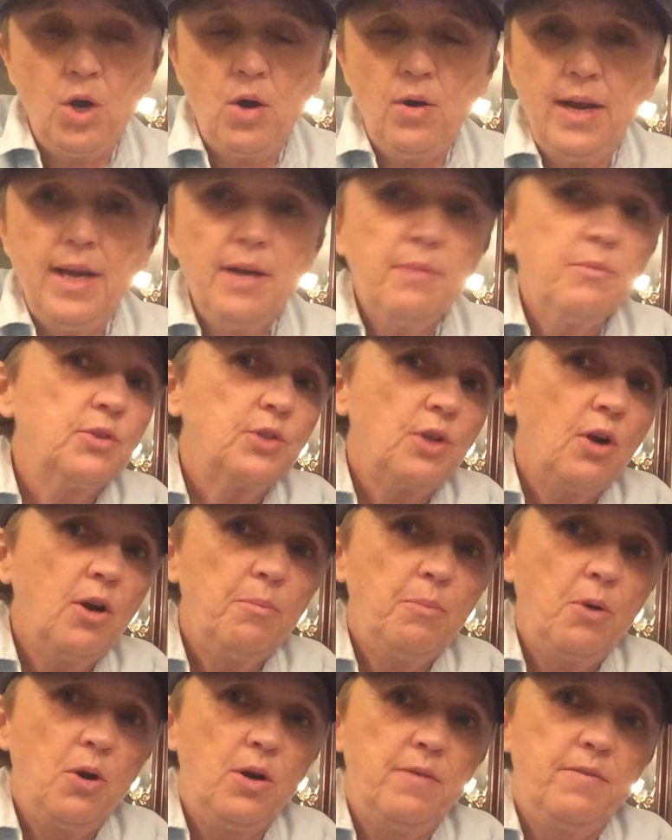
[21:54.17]
our animals are
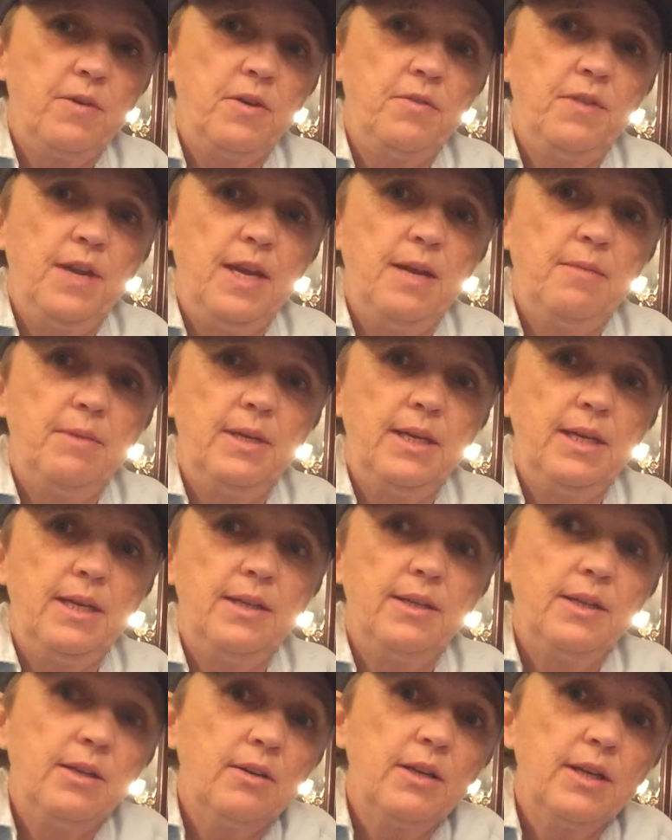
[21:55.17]
part of our family,
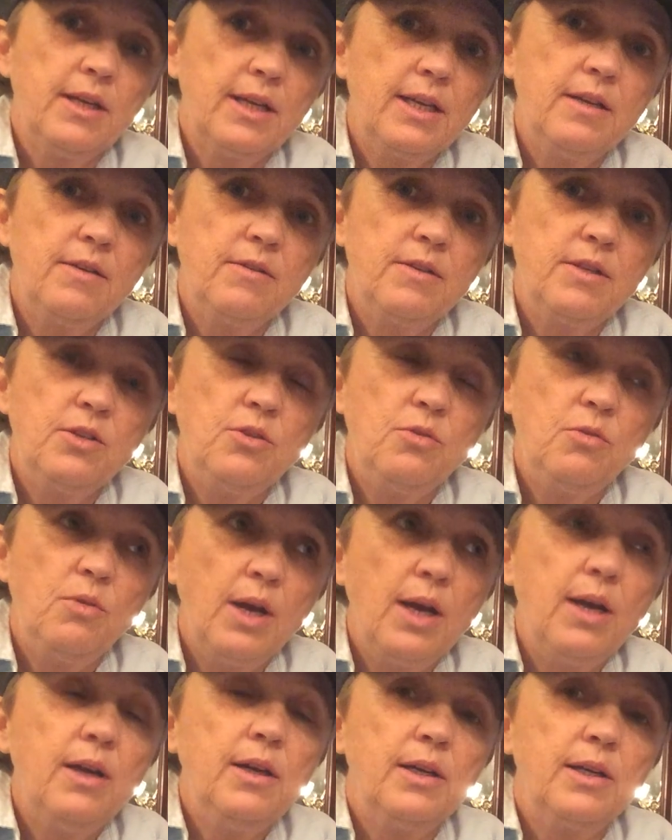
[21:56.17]
and they're looking to
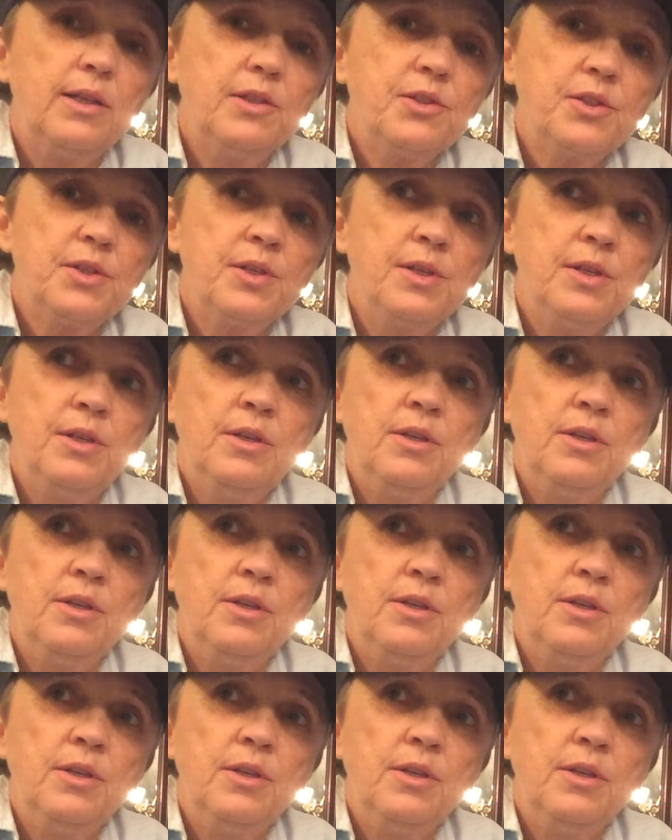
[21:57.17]
us